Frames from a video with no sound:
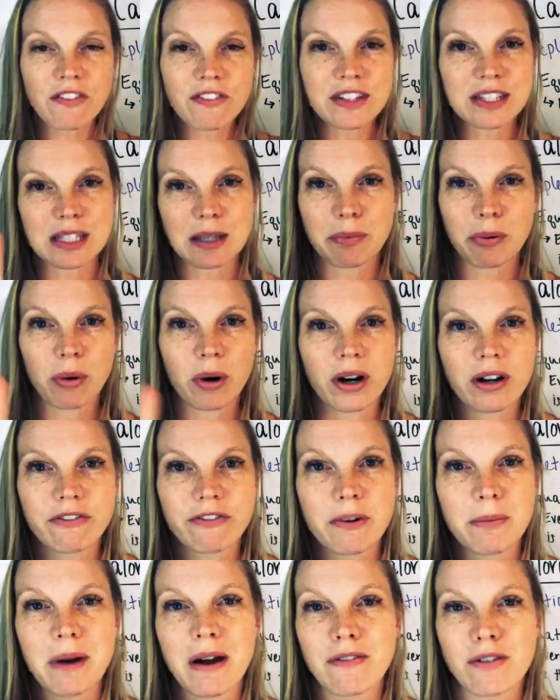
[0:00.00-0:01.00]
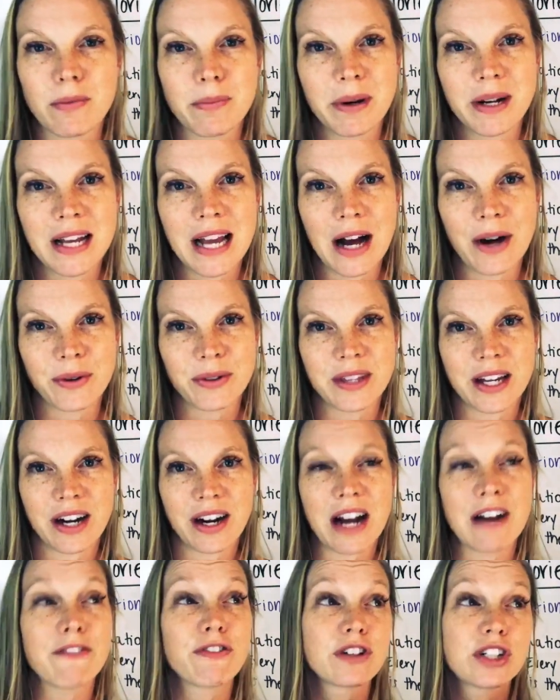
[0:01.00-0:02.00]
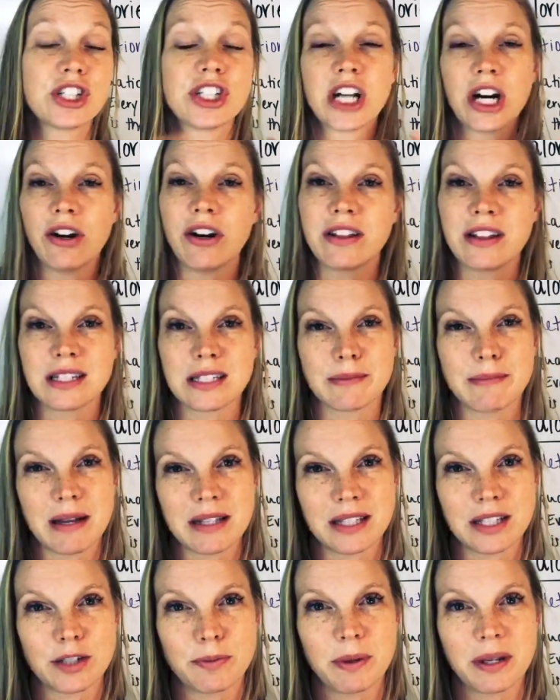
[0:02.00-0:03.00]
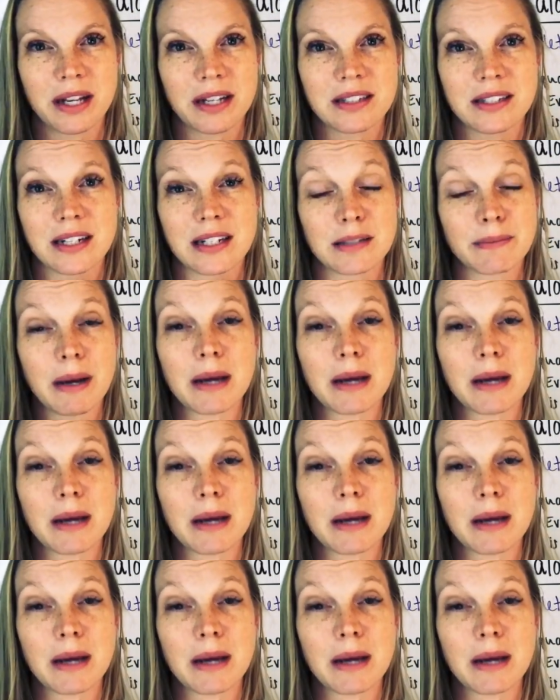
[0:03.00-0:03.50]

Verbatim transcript: of the support from everybody out there and for sharing this message because it is